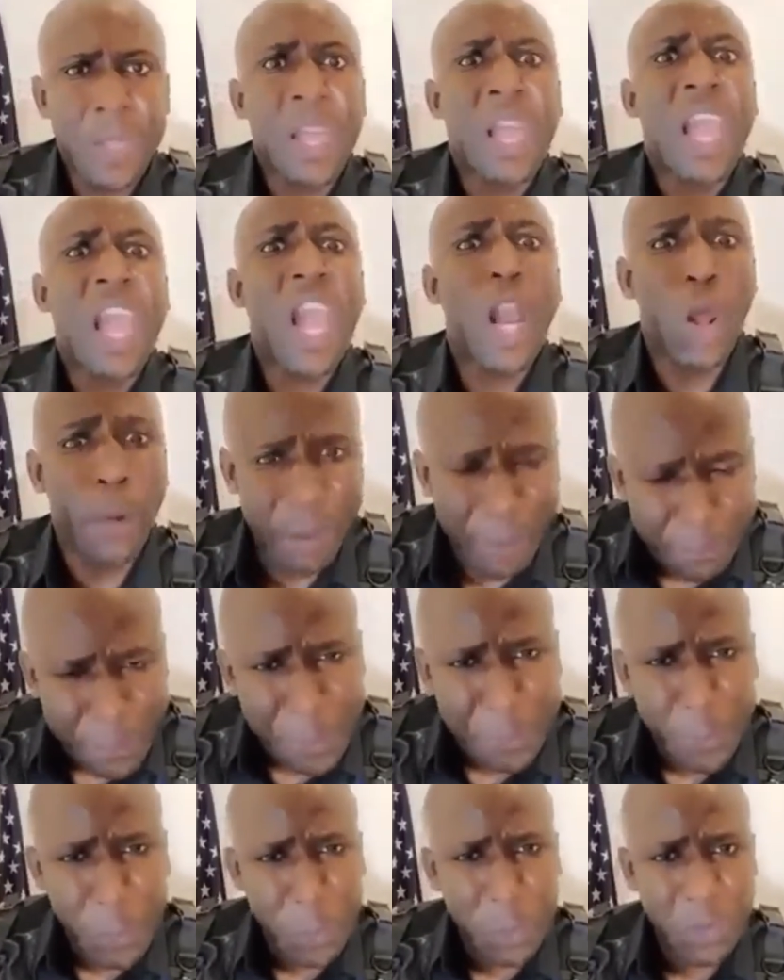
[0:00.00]
Hello, my
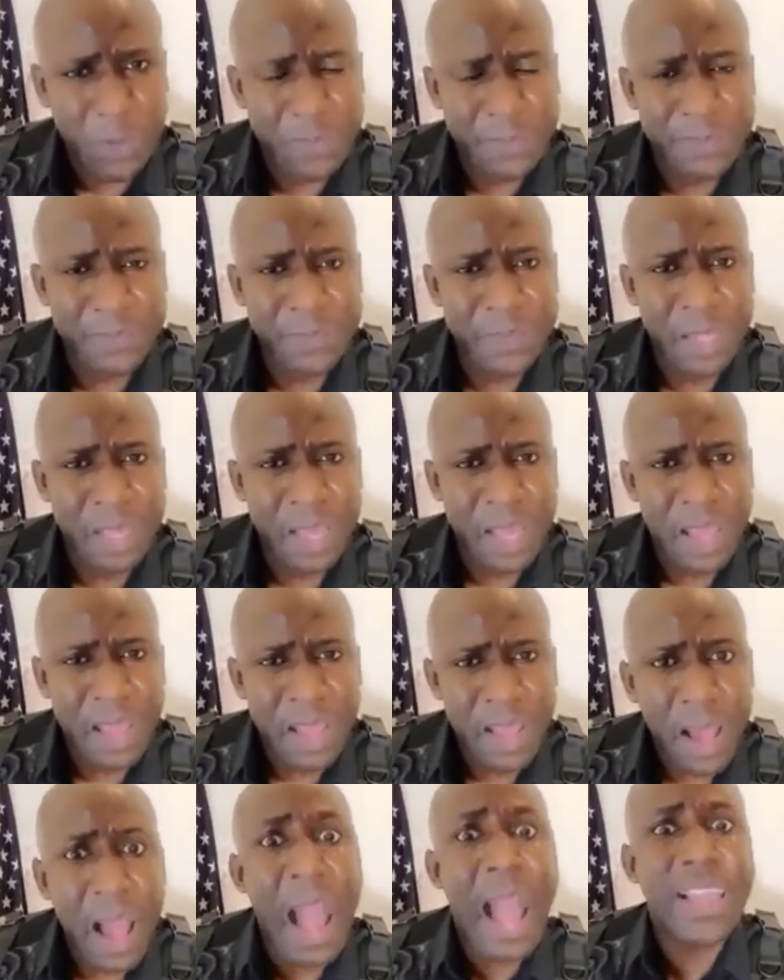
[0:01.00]
people.
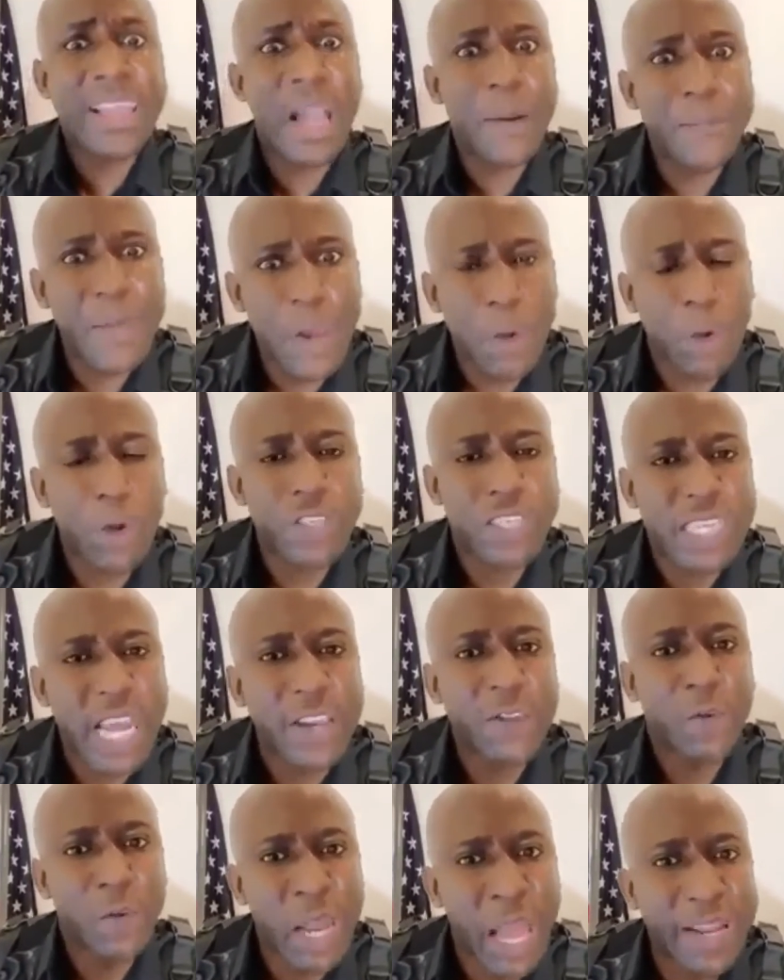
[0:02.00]
I am a concerned
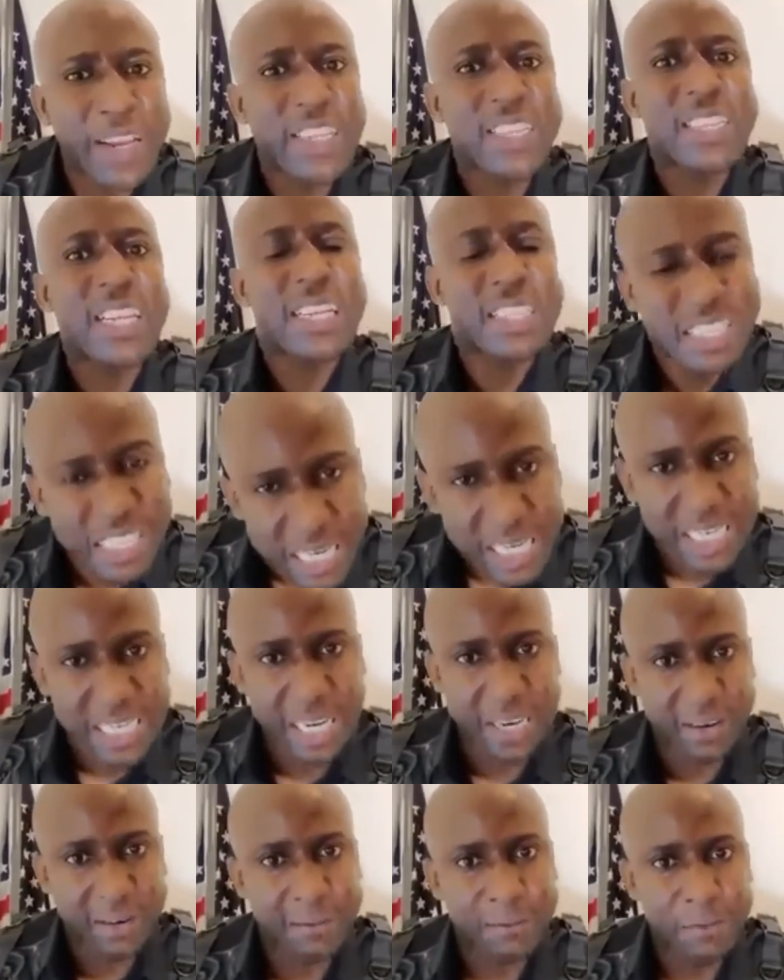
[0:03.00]
United States citizen.
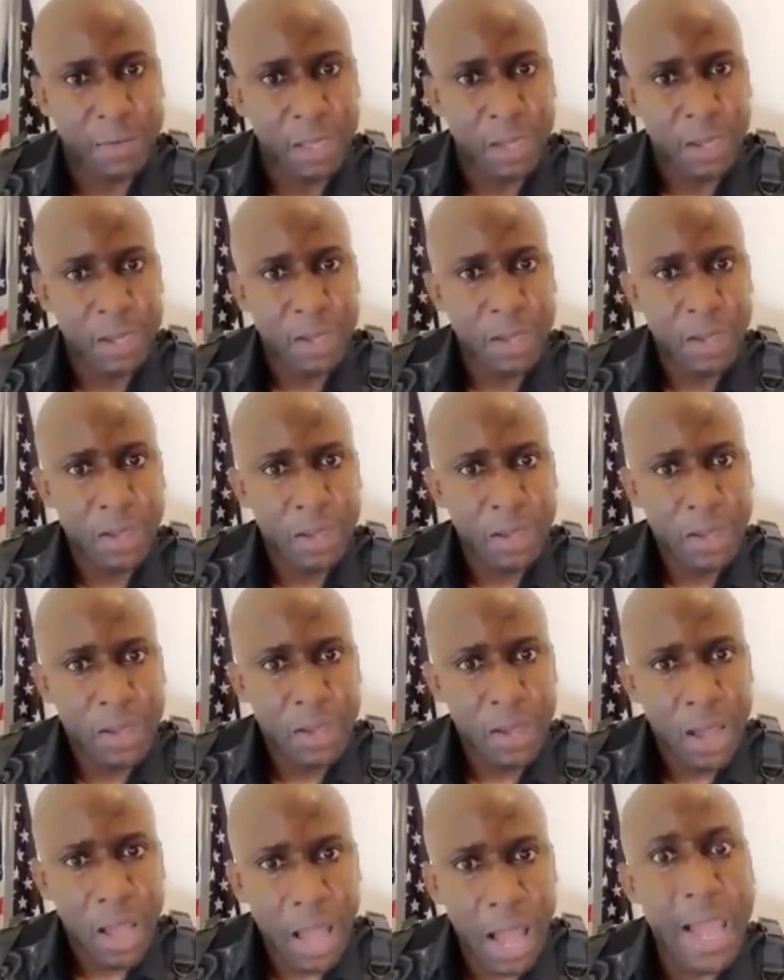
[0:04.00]

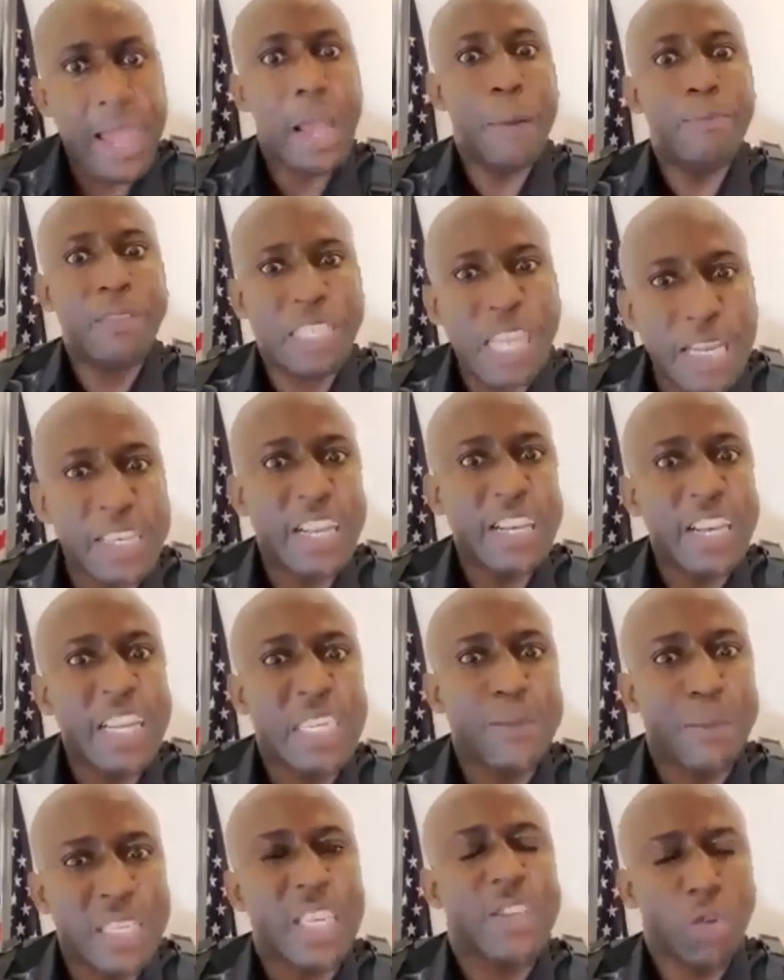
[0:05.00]
I am sending this
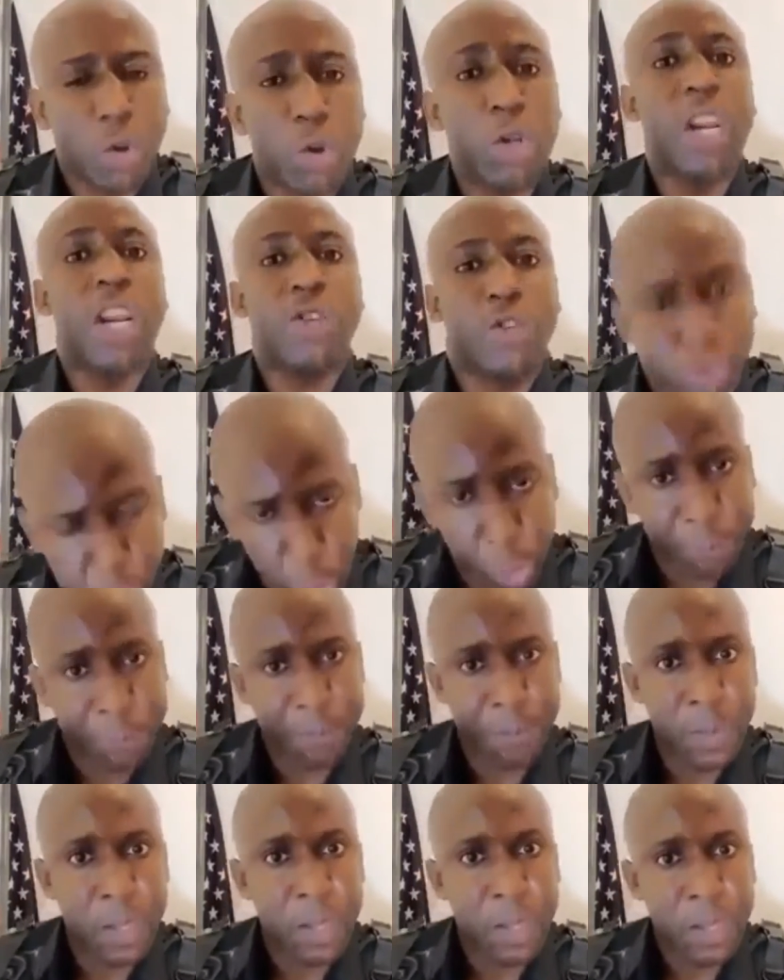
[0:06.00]
message to Donald Trump.
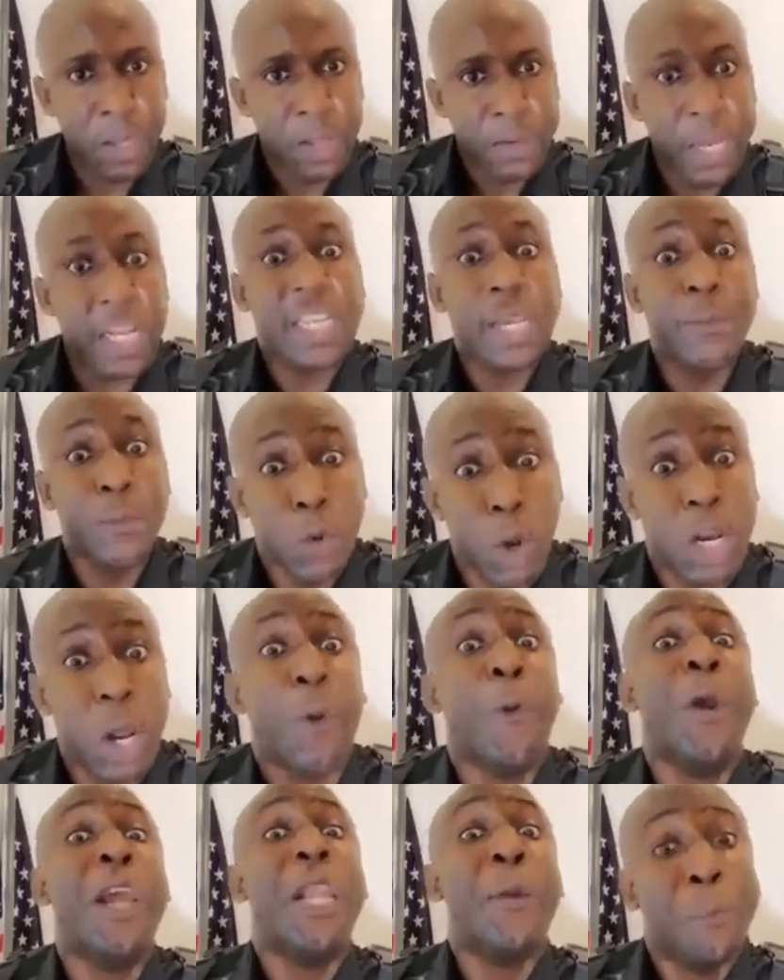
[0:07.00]
Let him know that
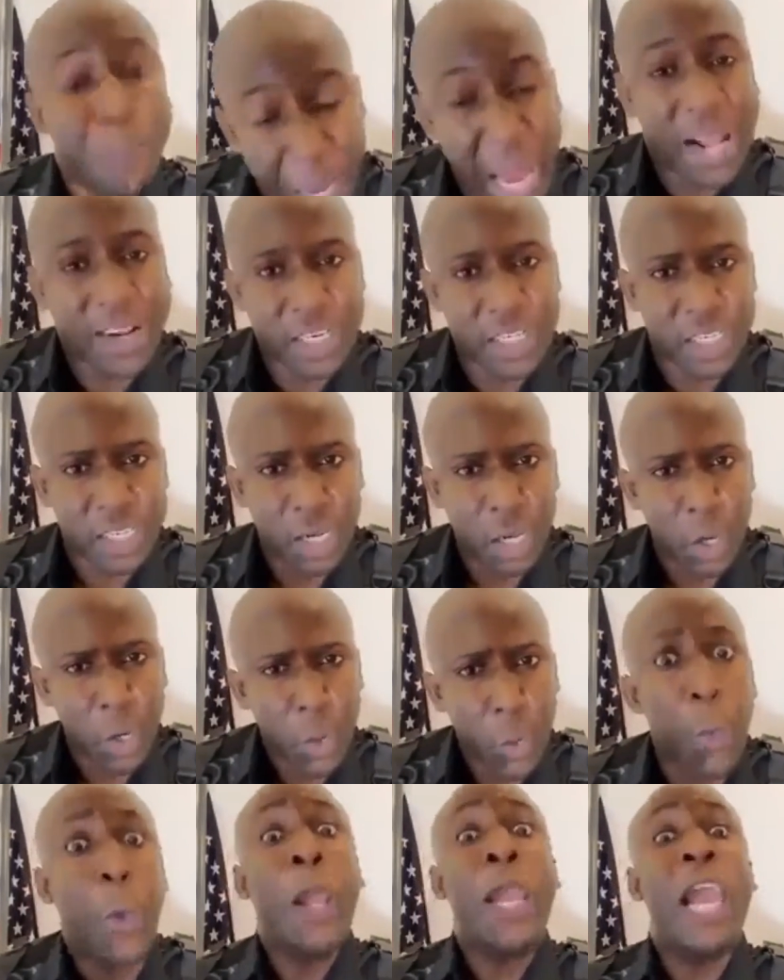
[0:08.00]
we, the blacks,
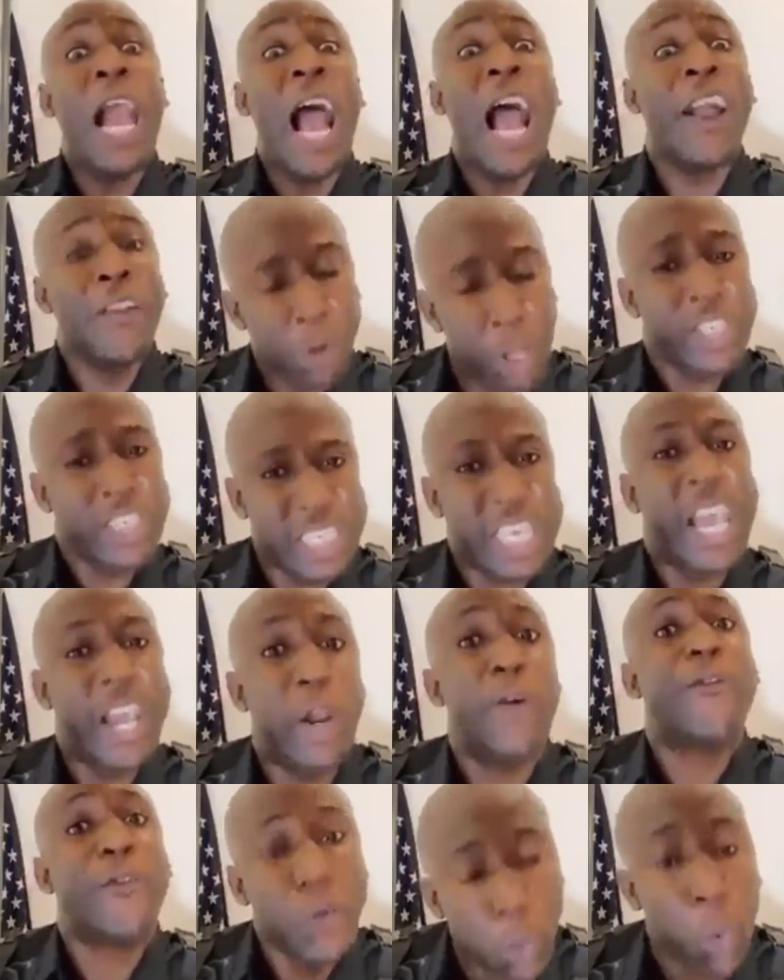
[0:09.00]
we are not scared
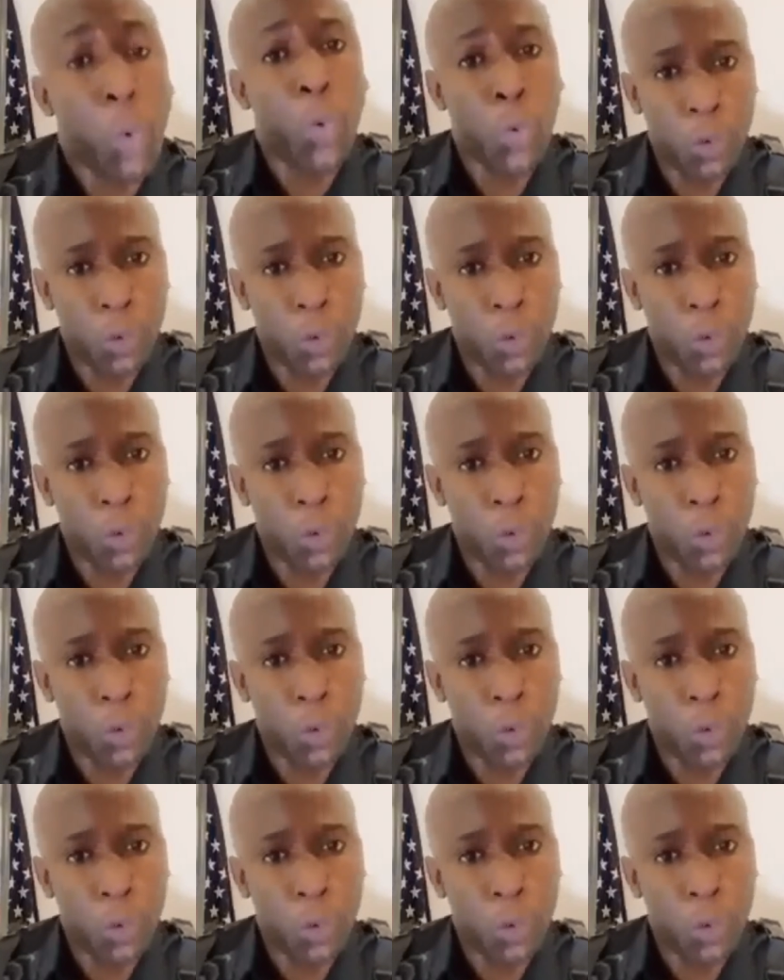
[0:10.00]
of you.